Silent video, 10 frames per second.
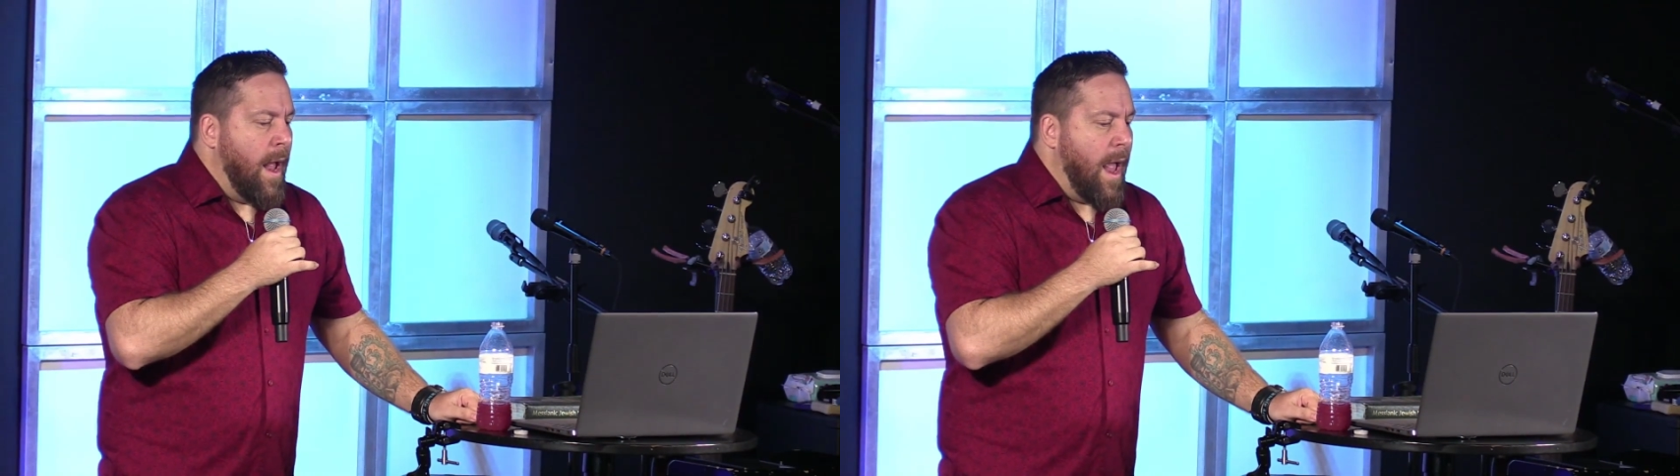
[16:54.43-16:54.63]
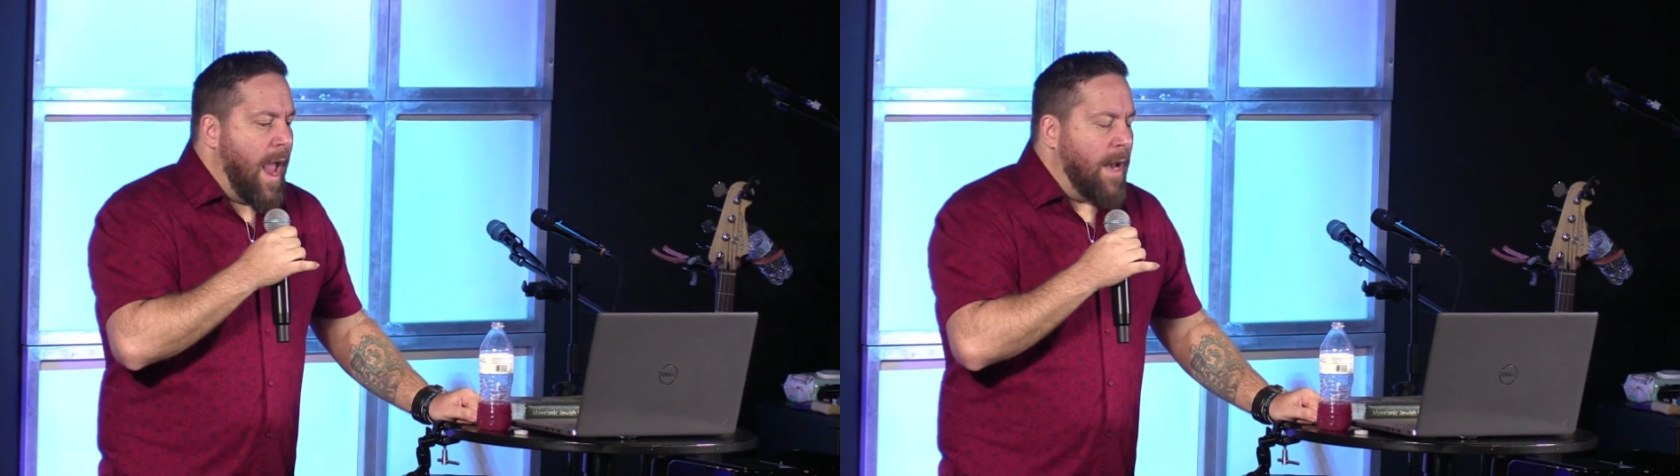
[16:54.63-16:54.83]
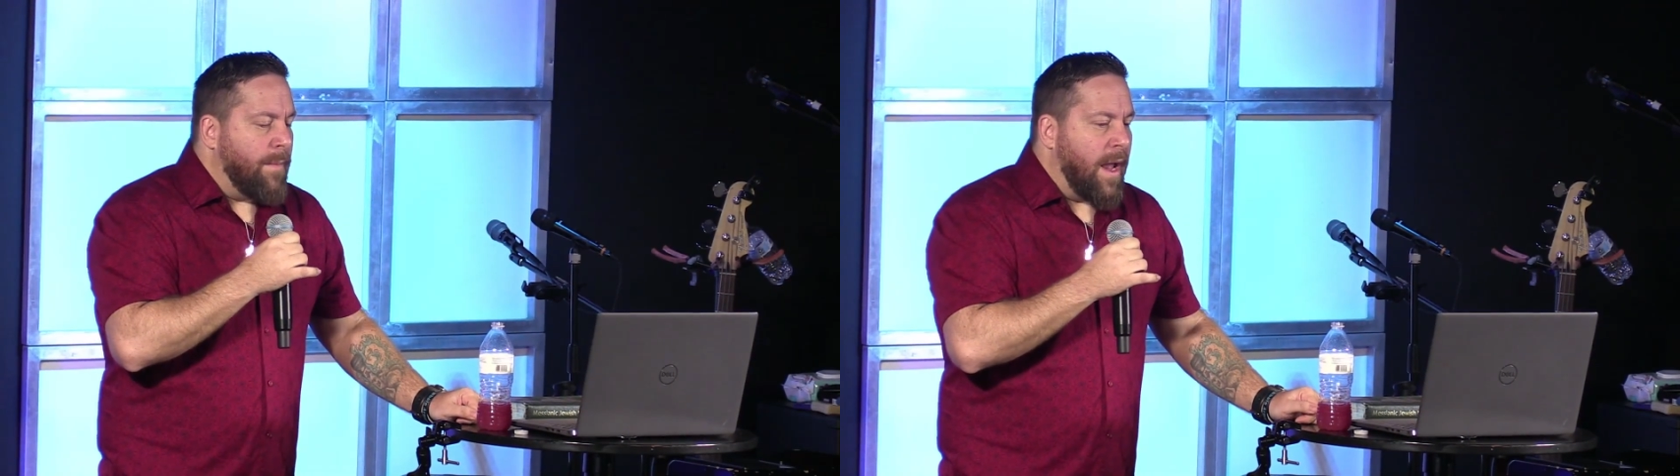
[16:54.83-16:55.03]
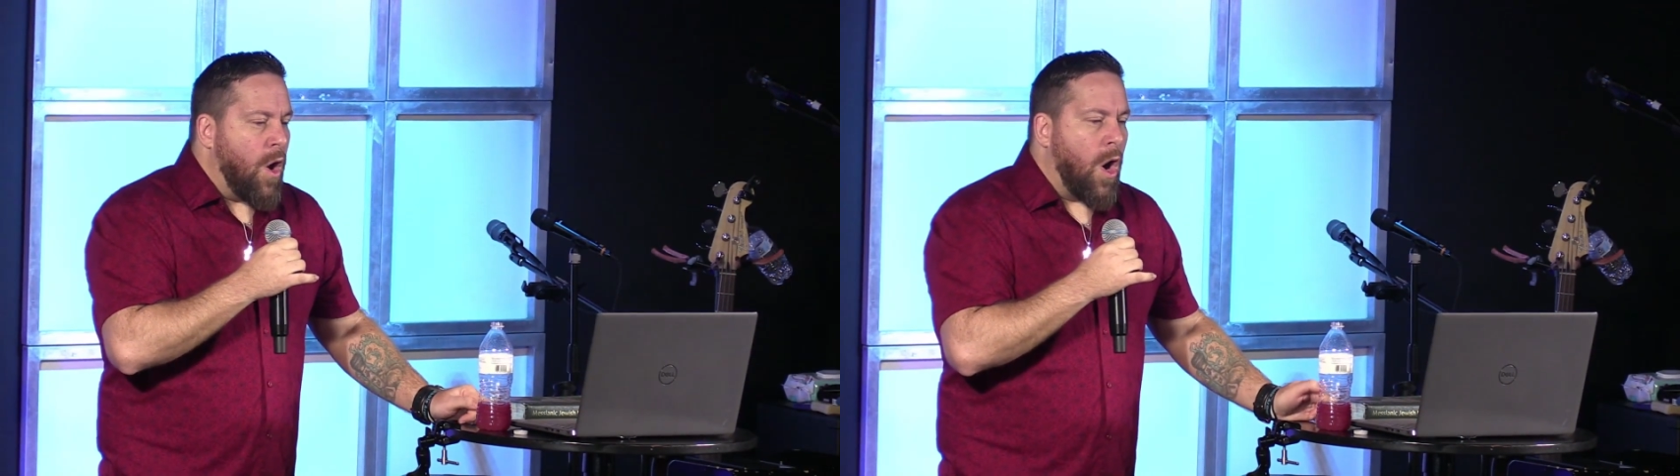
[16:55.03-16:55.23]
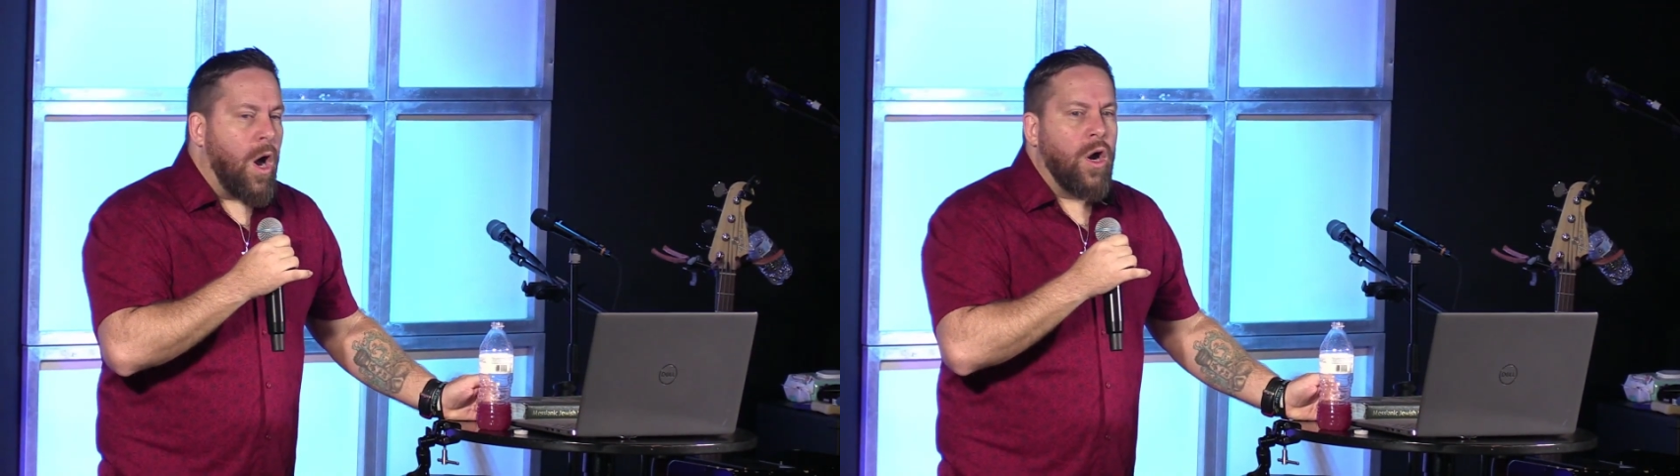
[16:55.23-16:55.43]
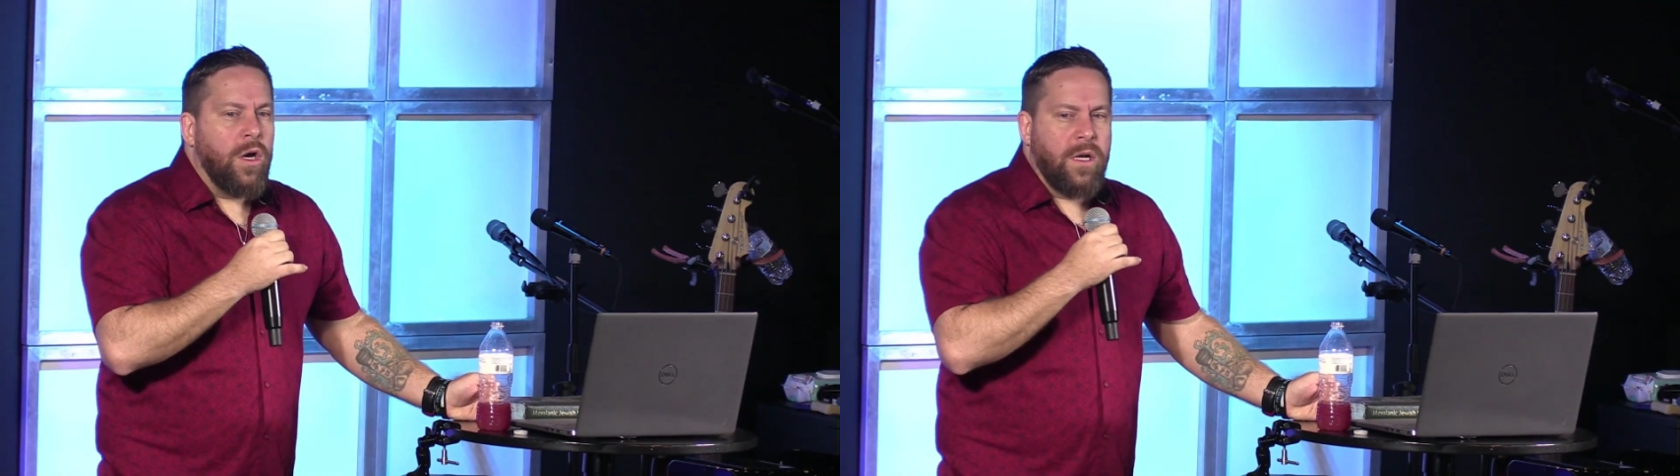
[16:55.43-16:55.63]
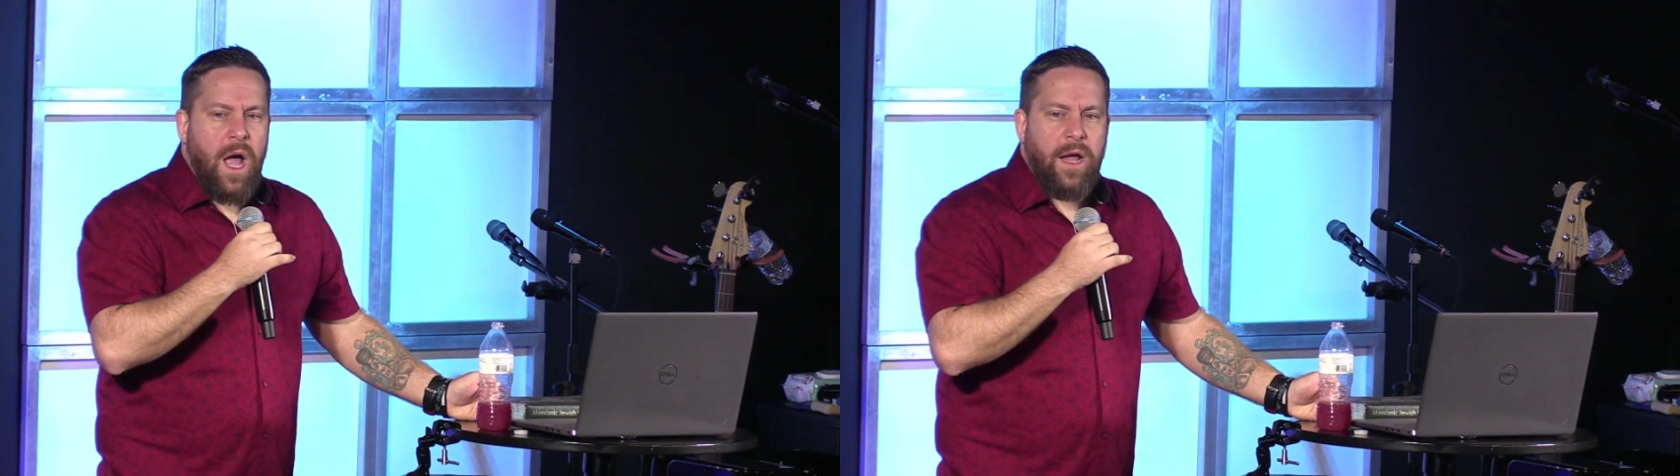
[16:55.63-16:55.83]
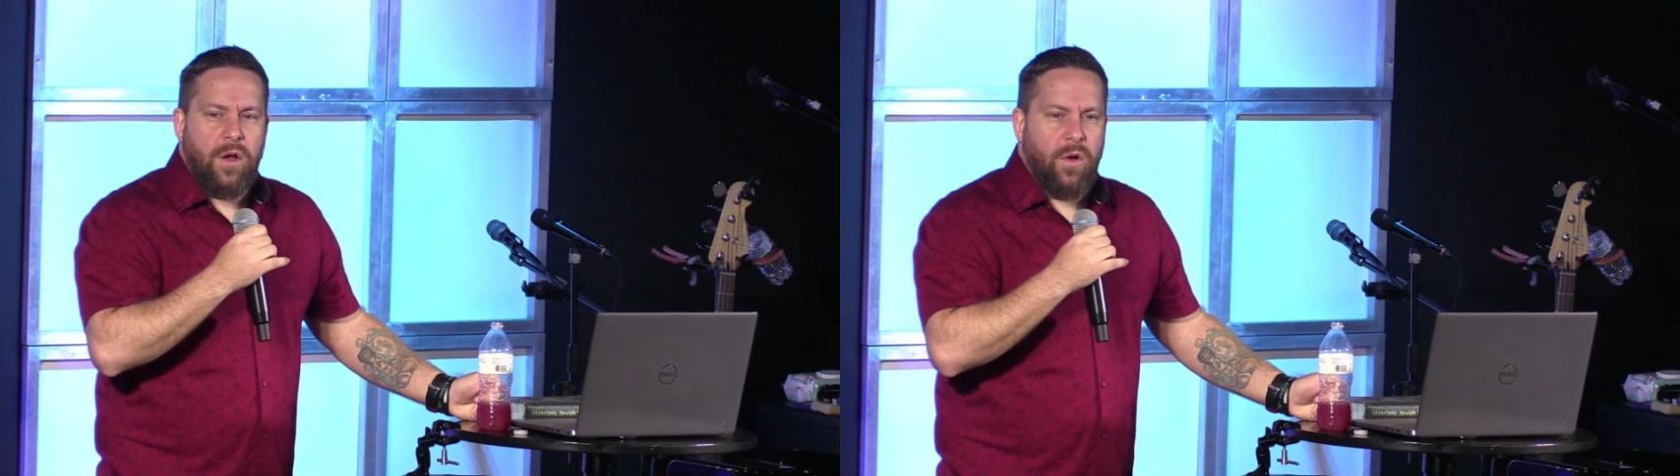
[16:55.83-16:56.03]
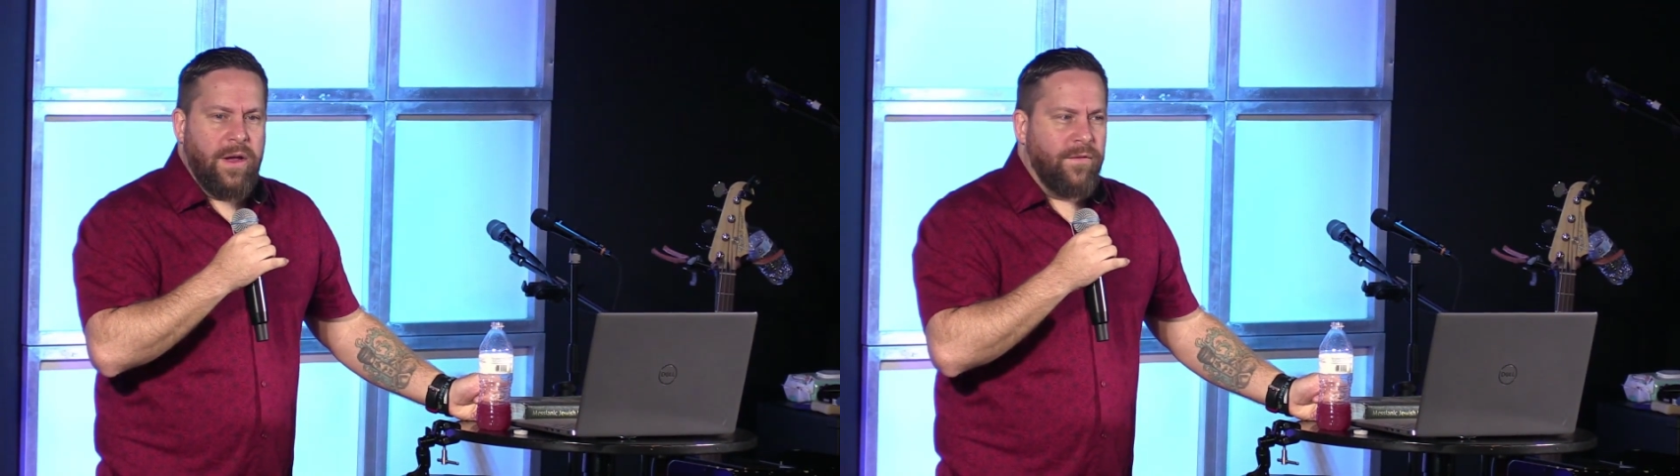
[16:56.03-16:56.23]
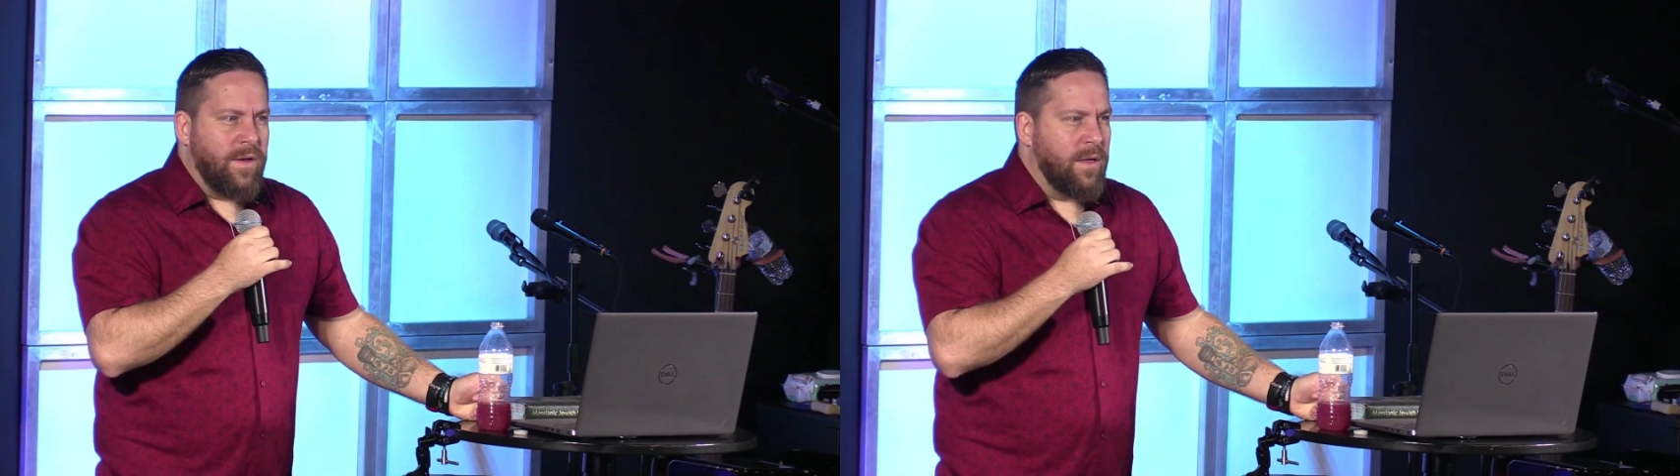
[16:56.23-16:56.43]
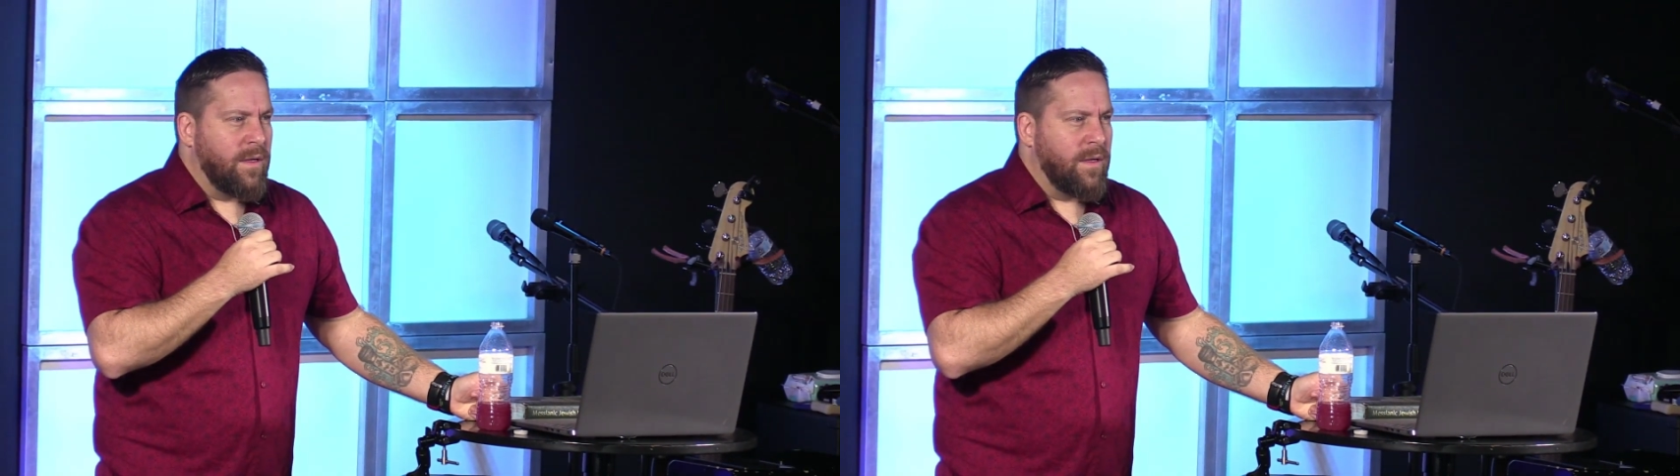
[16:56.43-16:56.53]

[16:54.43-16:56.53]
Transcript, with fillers: And my heart got grieved.